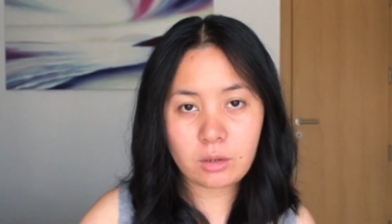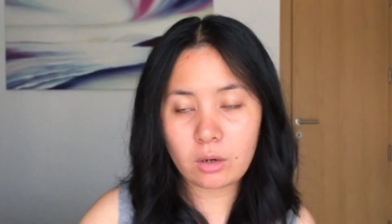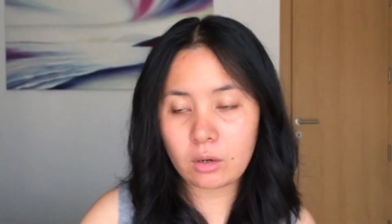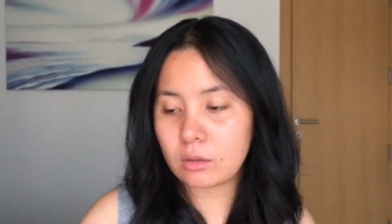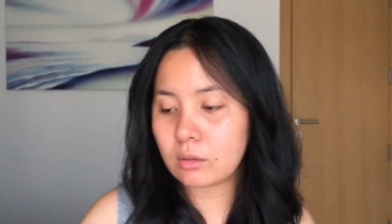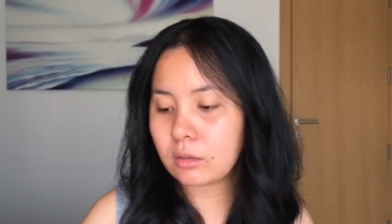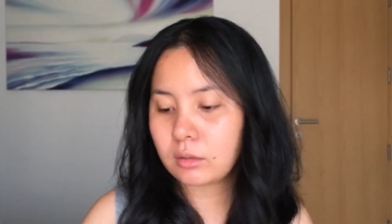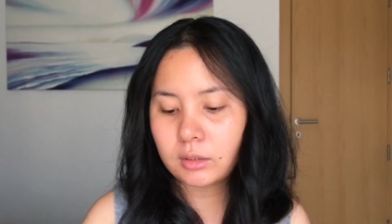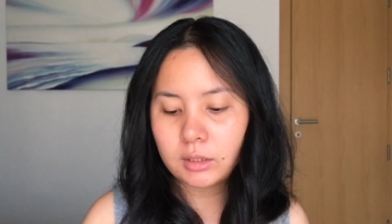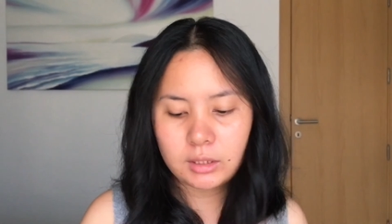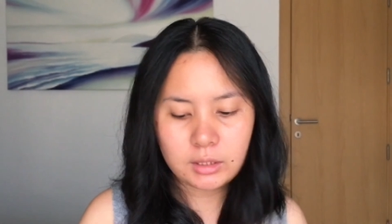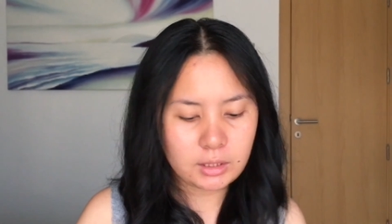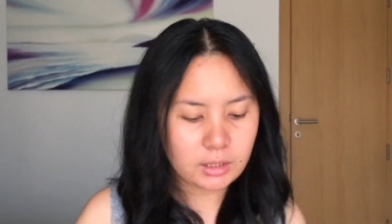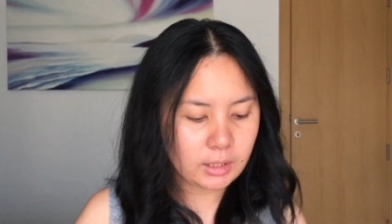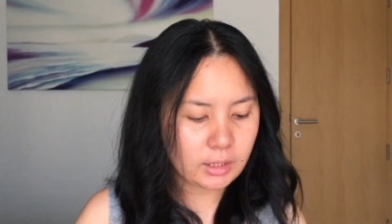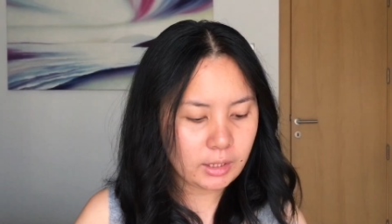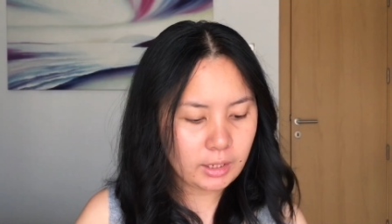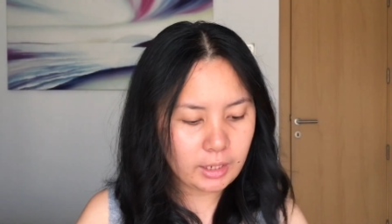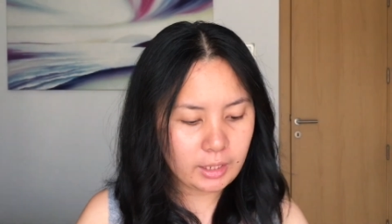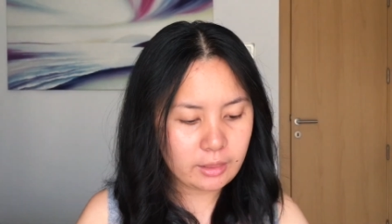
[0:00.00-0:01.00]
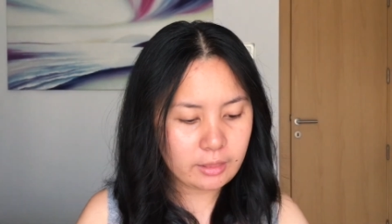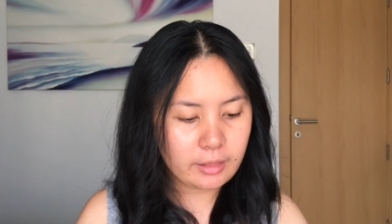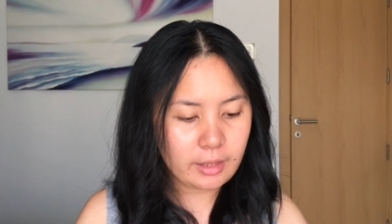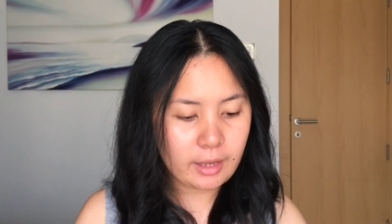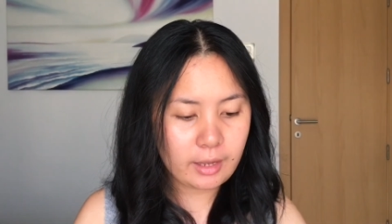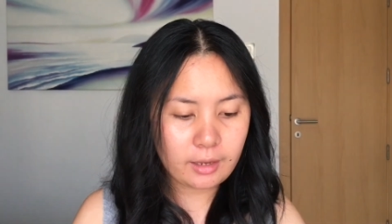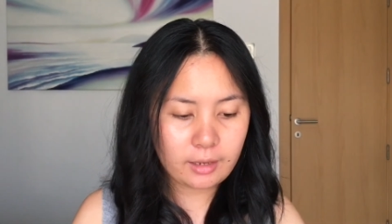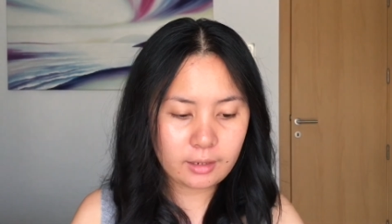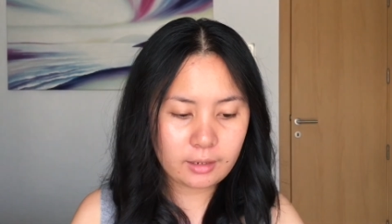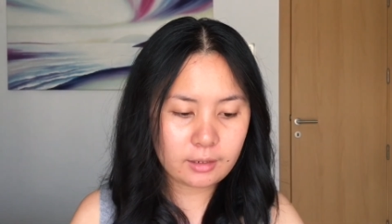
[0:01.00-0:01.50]
gold, and
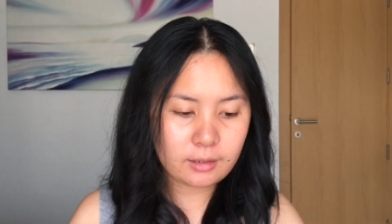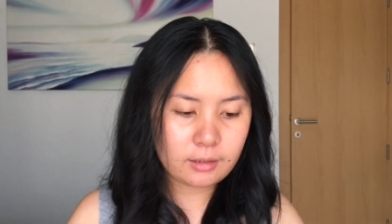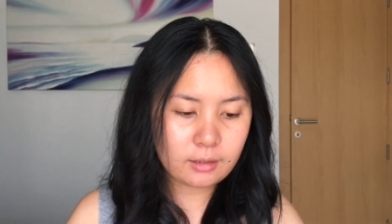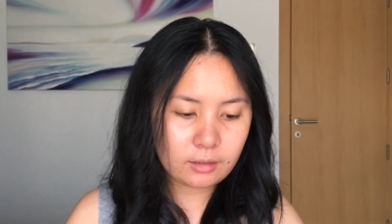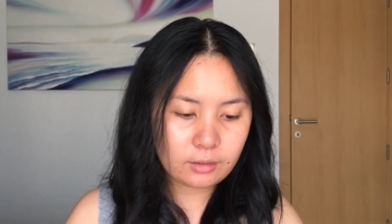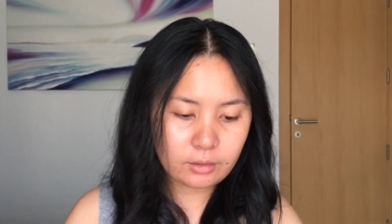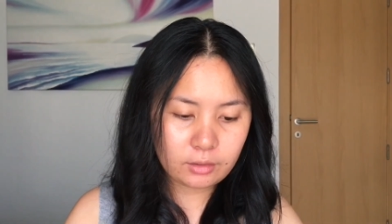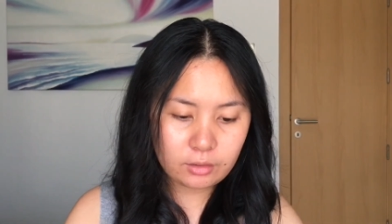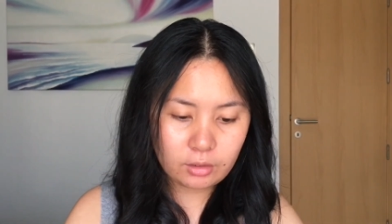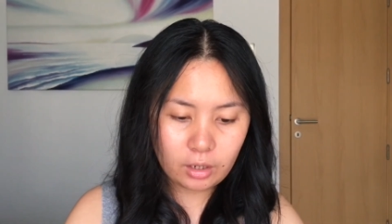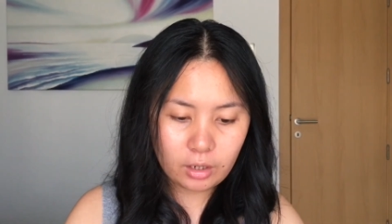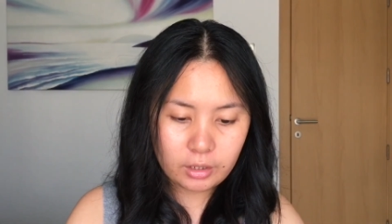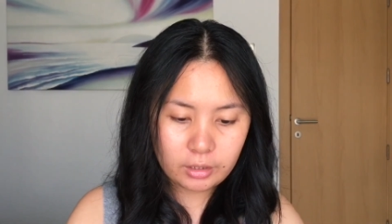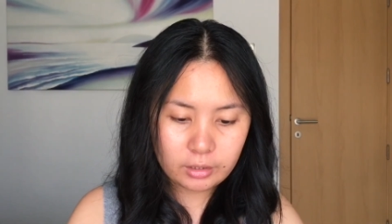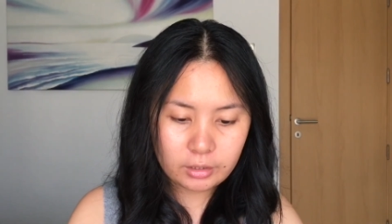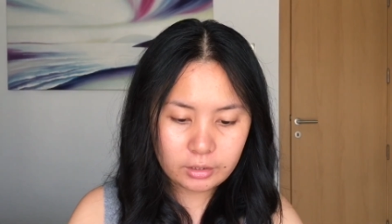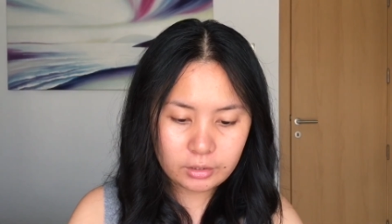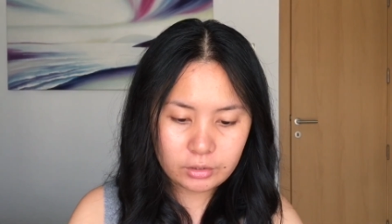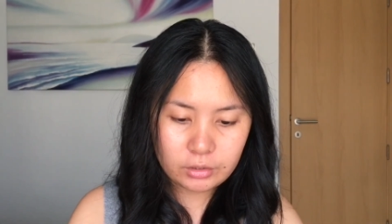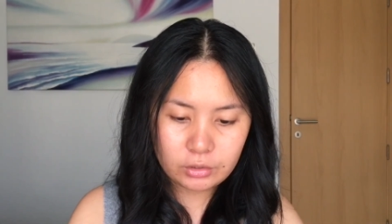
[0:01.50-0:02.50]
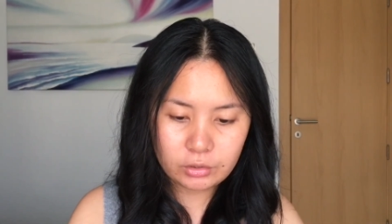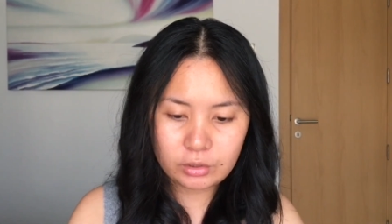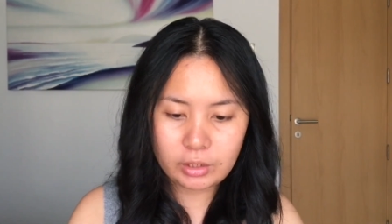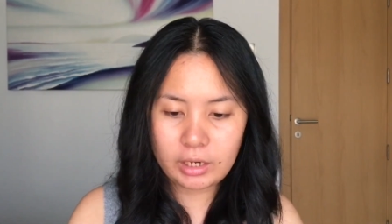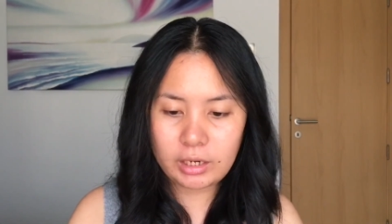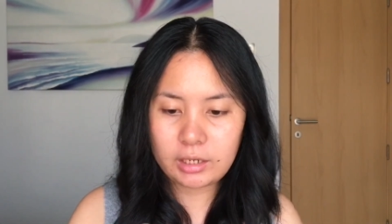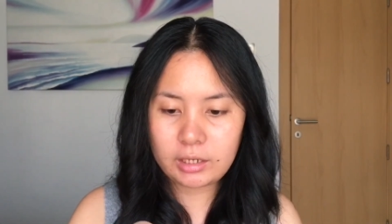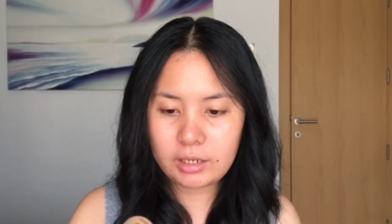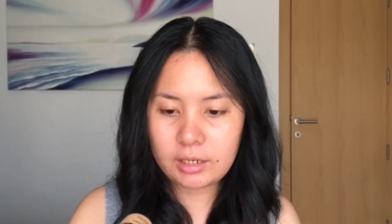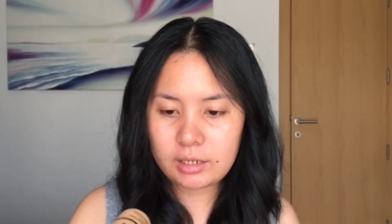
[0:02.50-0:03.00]
then the darker
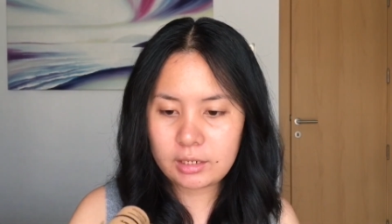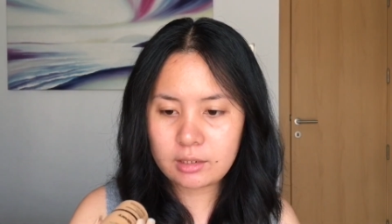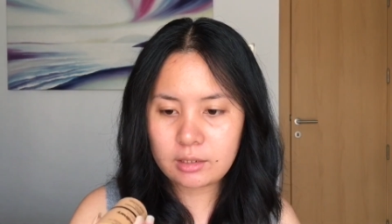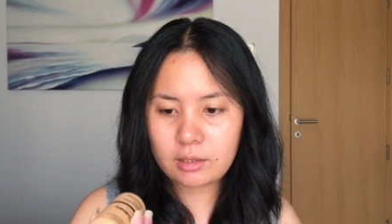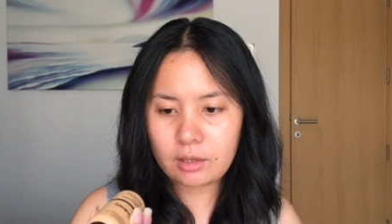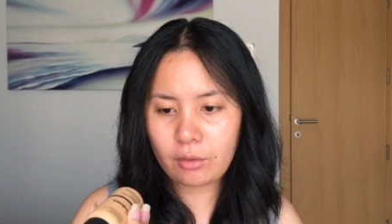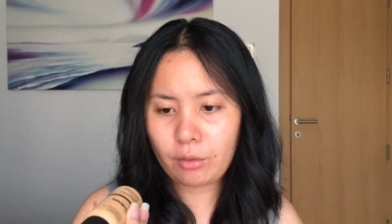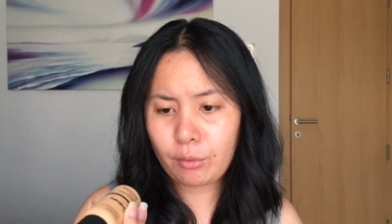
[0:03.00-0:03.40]
shade is the